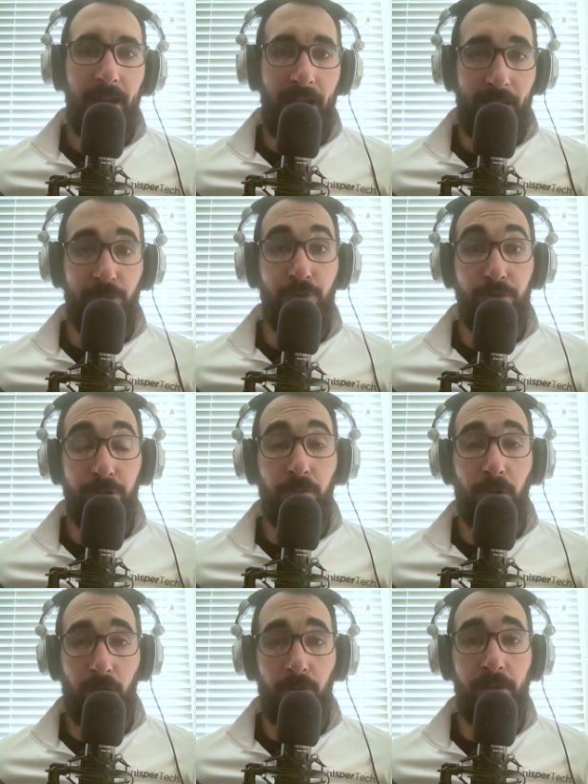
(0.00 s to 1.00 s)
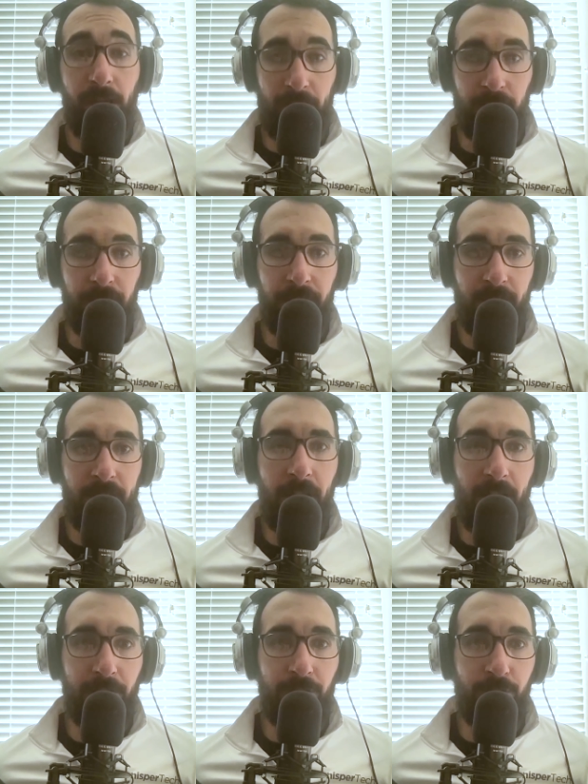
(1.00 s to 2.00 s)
as to your own health and as